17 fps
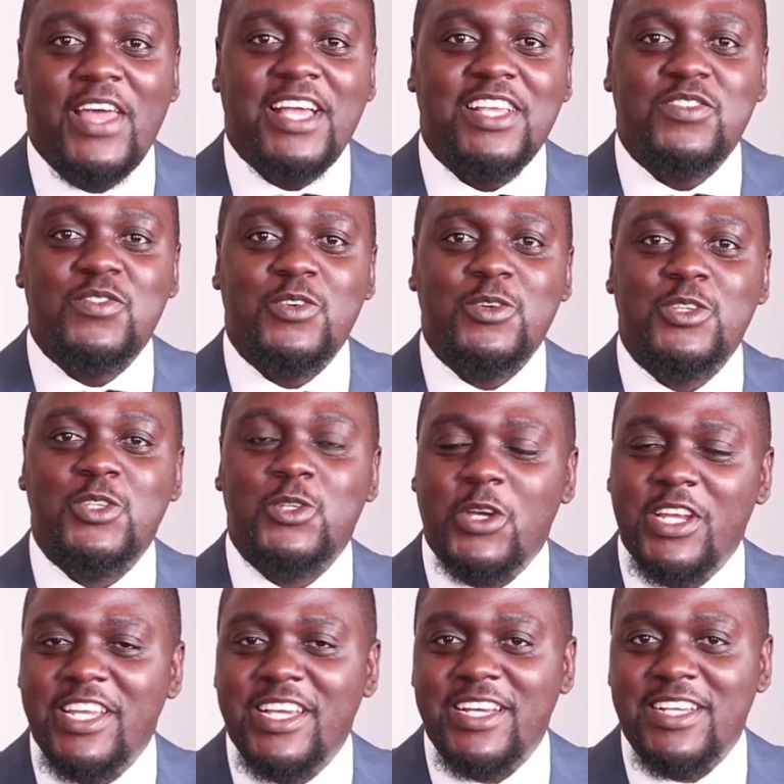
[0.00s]
thanks for
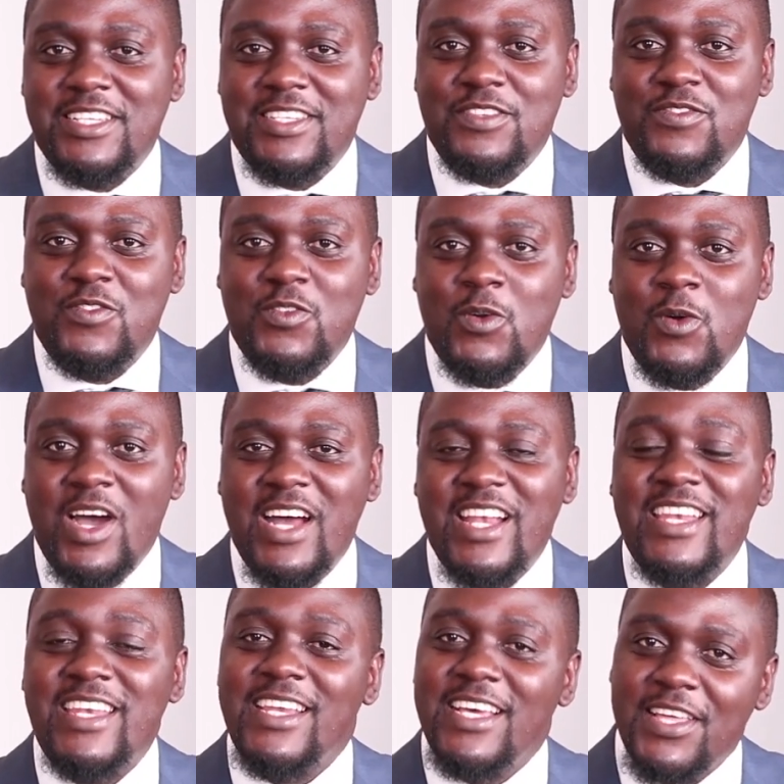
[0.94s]
joining us for
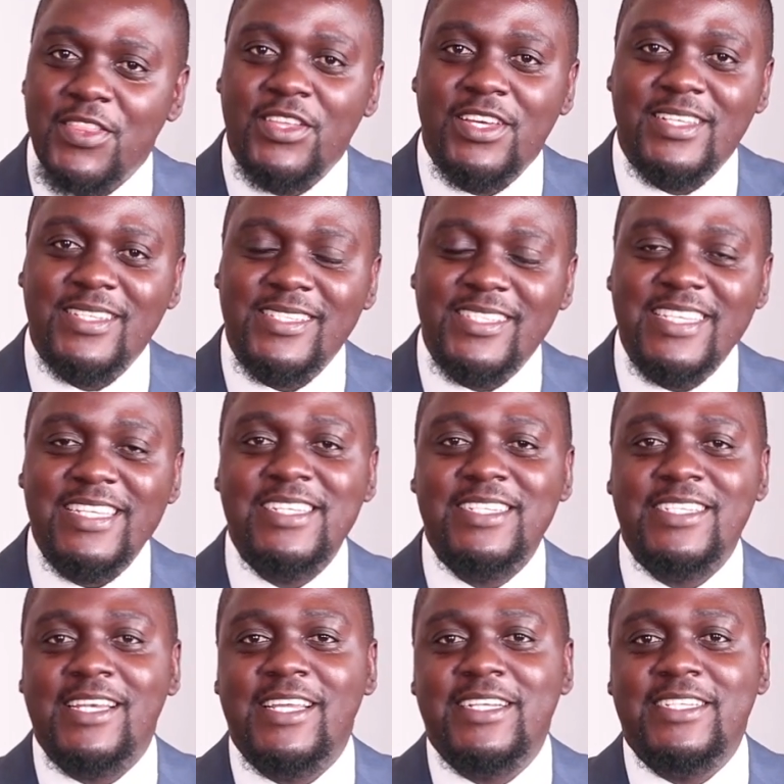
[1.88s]
another
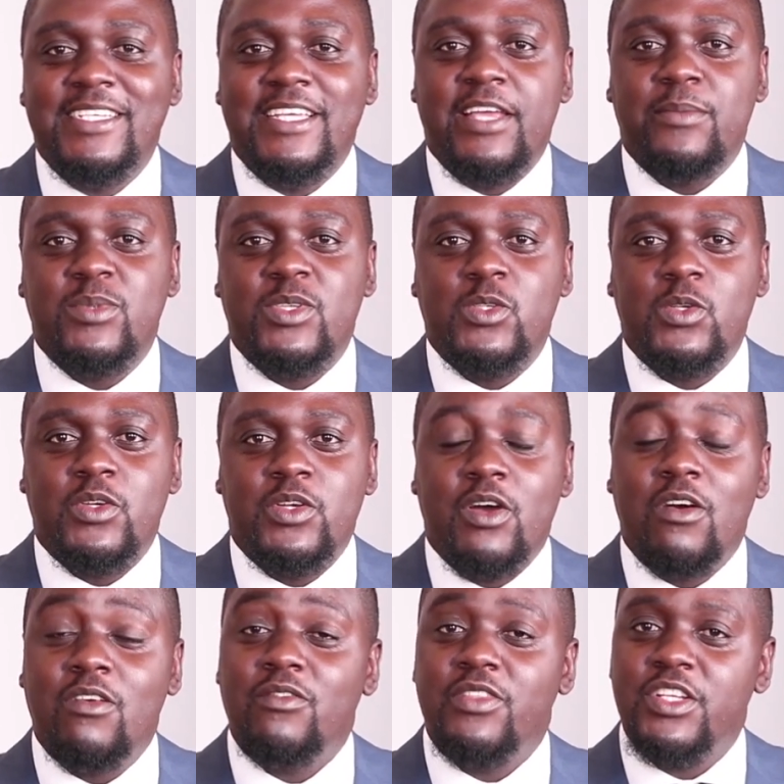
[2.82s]
scintillating
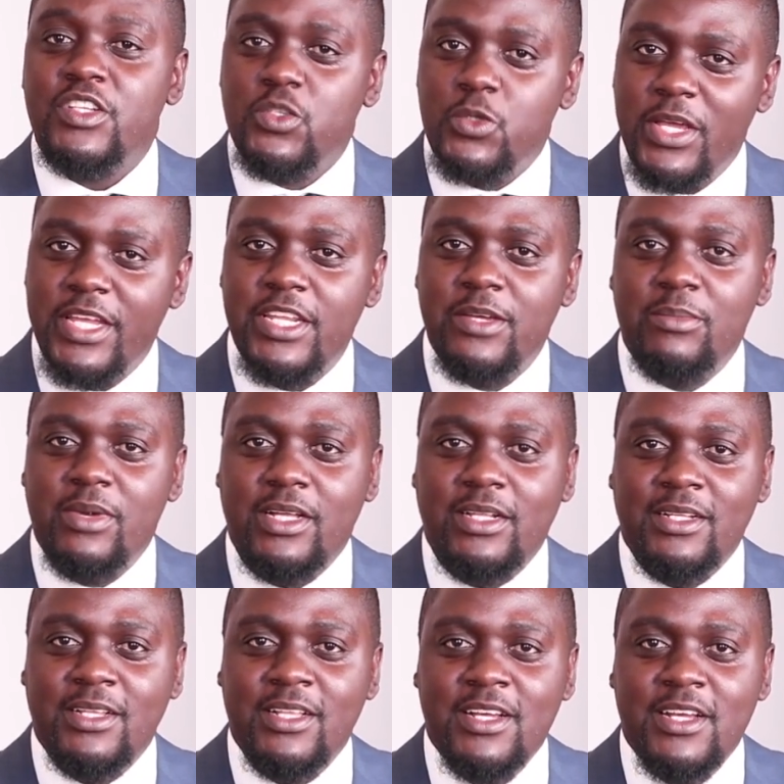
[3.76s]
episode of The Trading
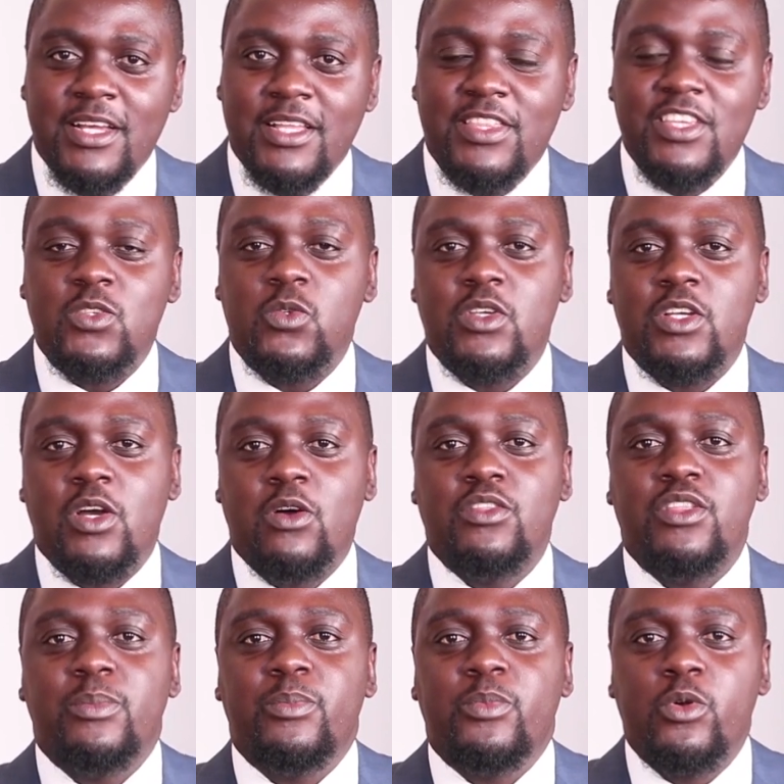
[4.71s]
Bell. This week
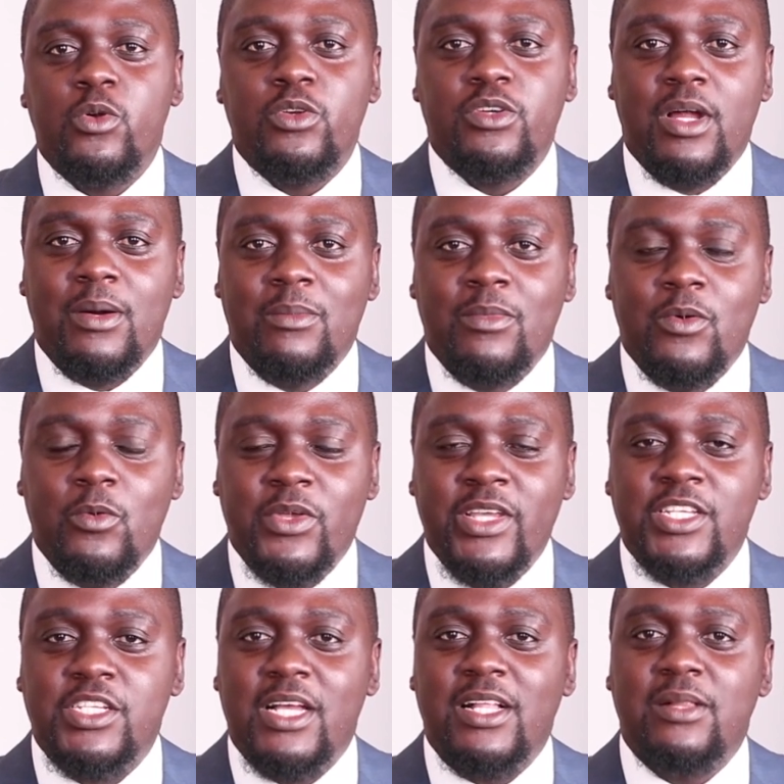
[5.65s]
on the program,
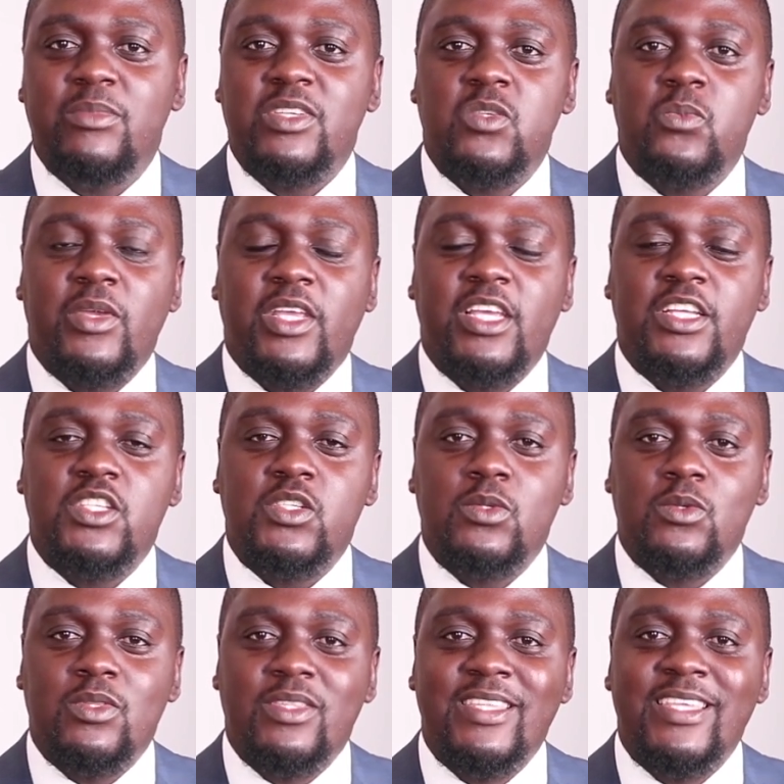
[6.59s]
we shall be speaking
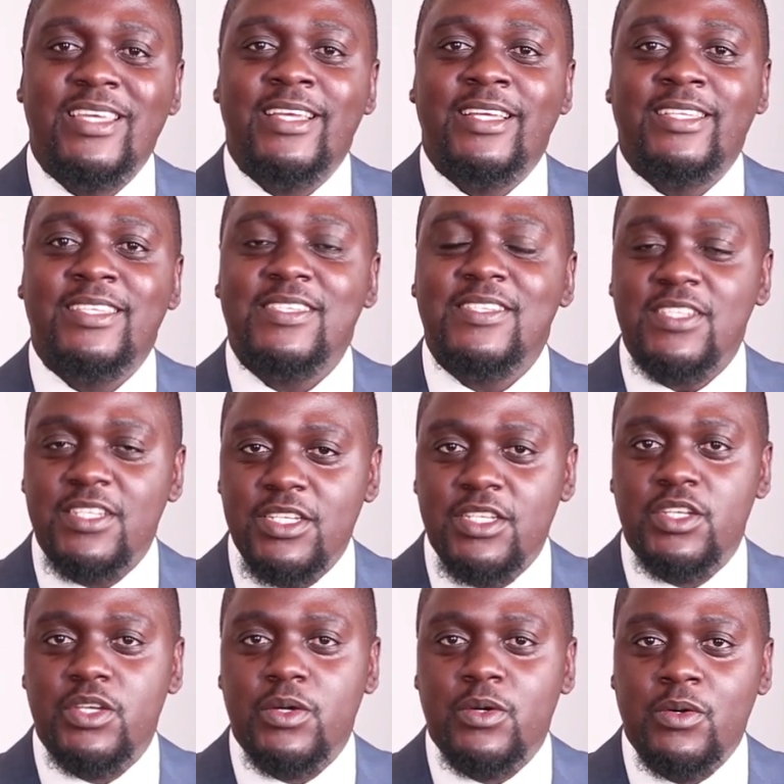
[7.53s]
to the
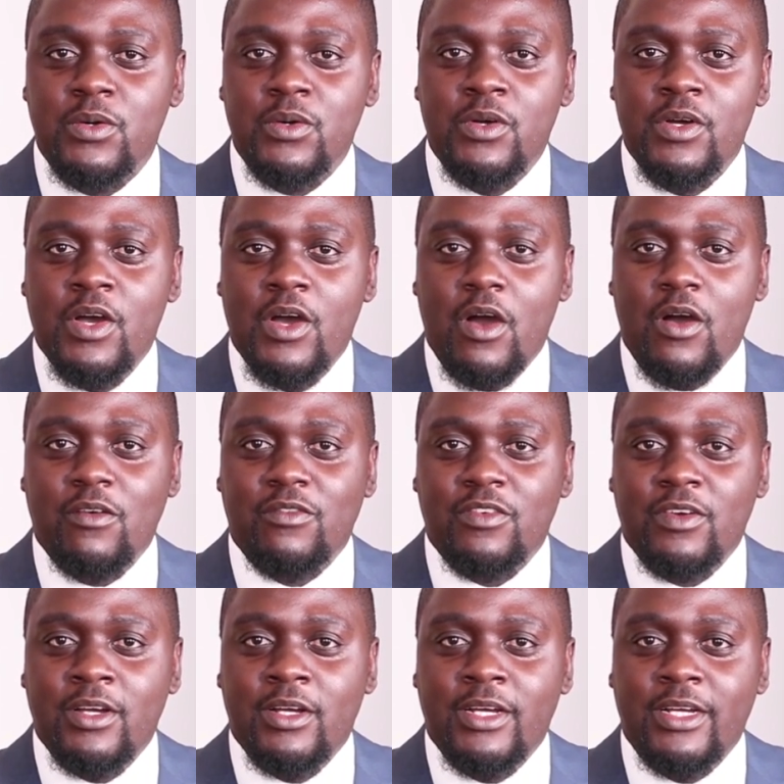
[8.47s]
CEO of